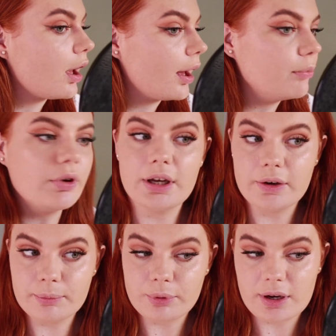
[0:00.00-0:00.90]
I'm really
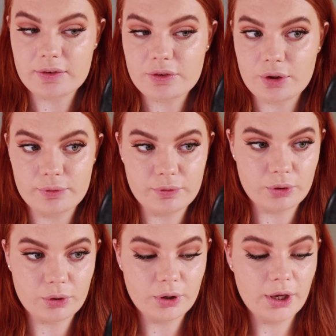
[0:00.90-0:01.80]
impressed so
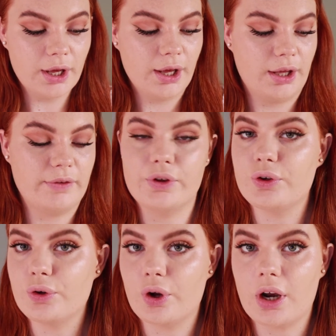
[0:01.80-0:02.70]
far. If you
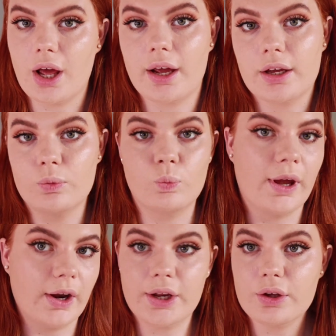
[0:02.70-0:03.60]
do not like
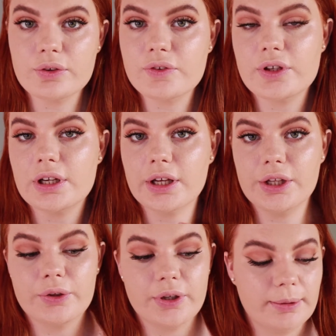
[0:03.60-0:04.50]
wearing concealer,
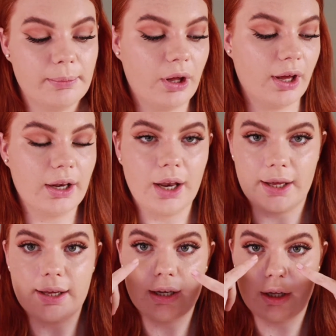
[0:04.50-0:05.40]
you can apply
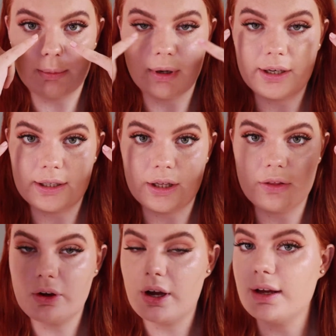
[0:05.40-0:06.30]
like a little bit underneath
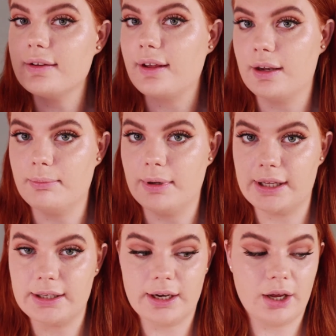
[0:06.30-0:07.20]
your eyes and
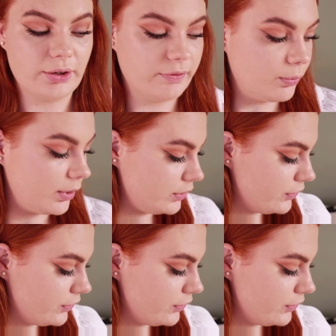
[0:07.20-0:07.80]
blend it out if you wanted